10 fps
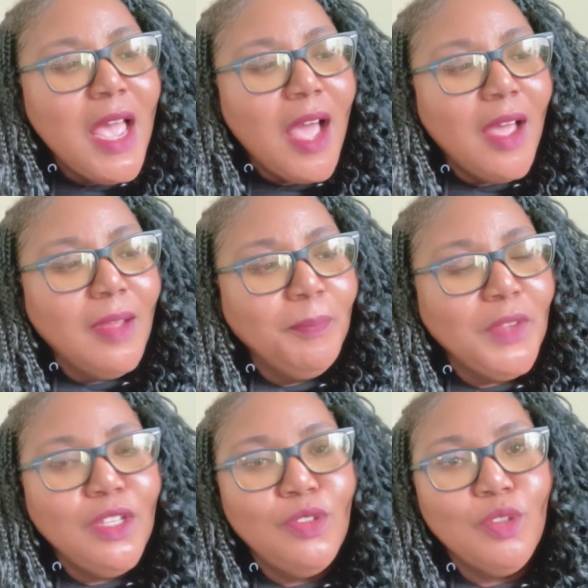Um,
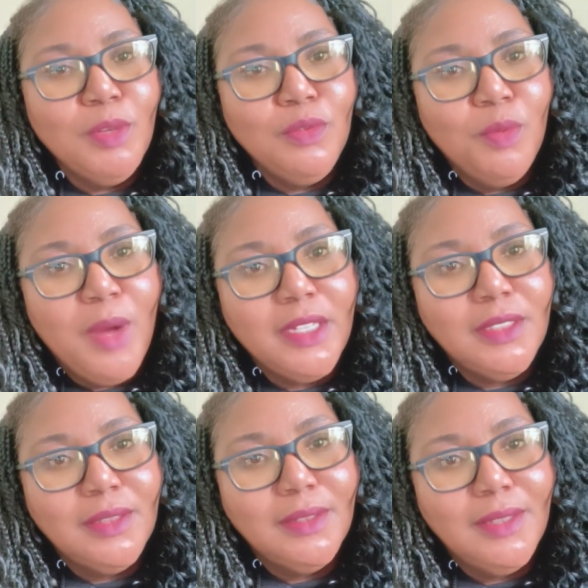thank you so much for
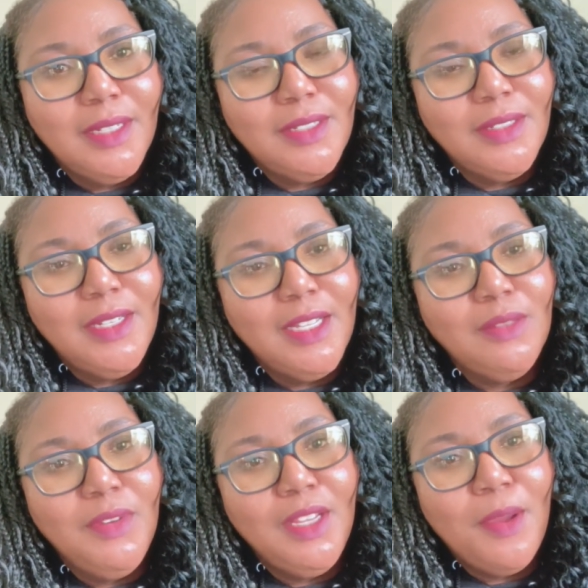watching. Until the next
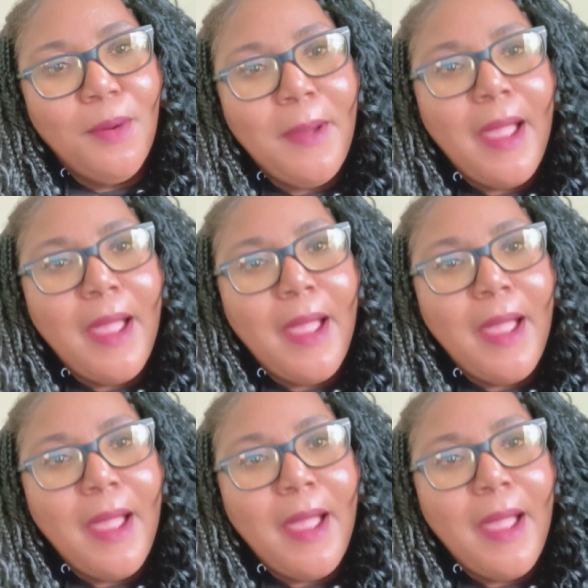video,